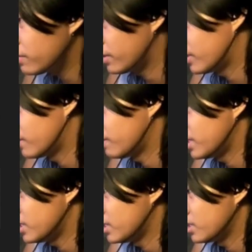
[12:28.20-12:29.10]

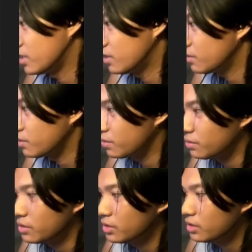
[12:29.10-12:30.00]
Hermes agent
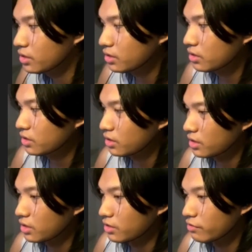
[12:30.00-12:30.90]
to
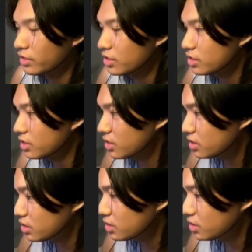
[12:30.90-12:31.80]
finish this.